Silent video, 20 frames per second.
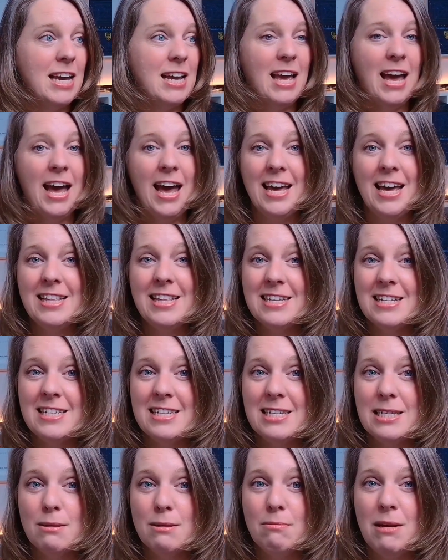hey, this
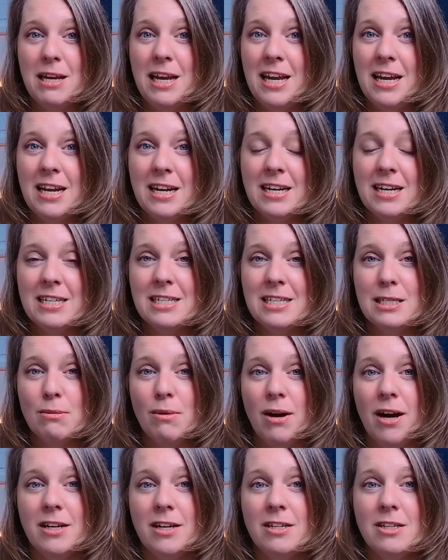is me and this is
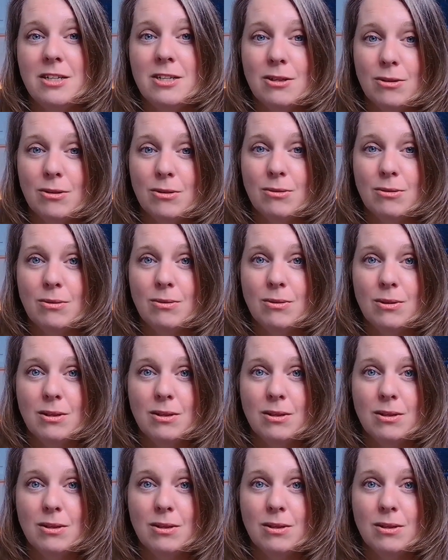what I do.